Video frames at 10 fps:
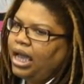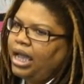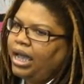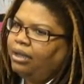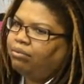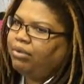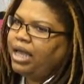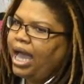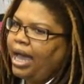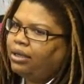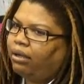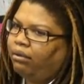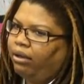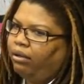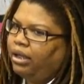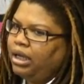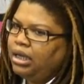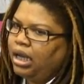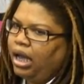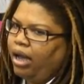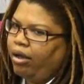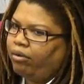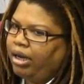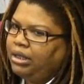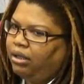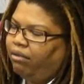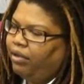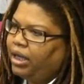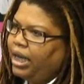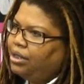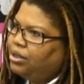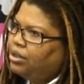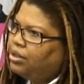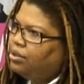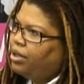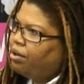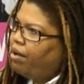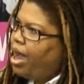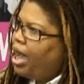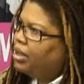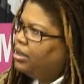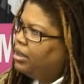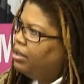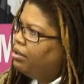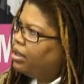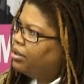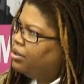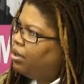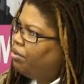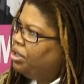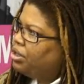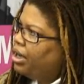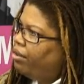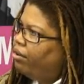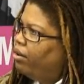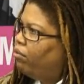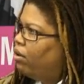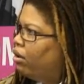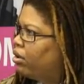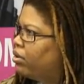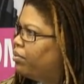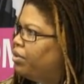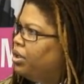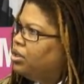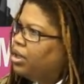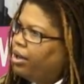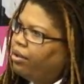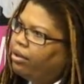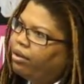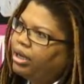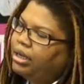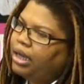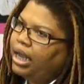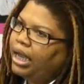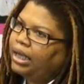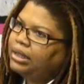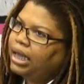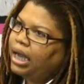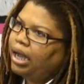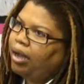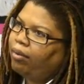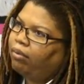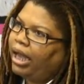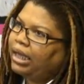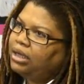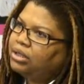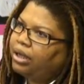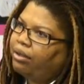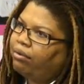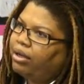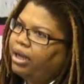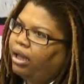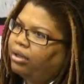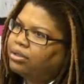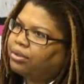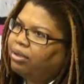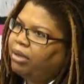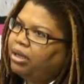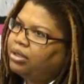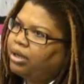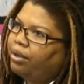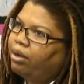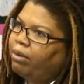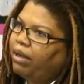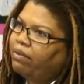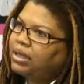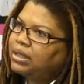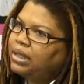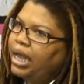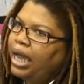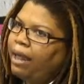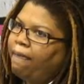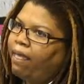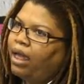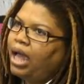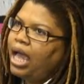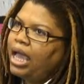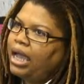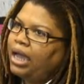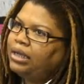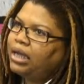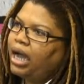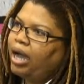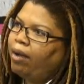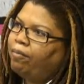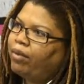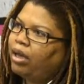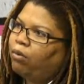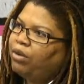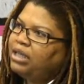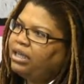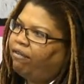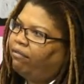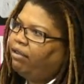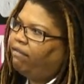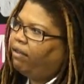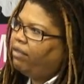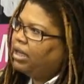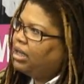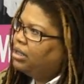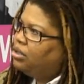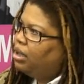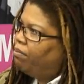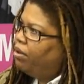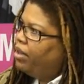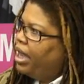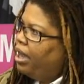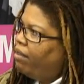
And we had clearly a great deal of occasion to interact and get to know each other and work with each other and like each other and yell and scream at each other about this and that. And we definitely felt that kinship and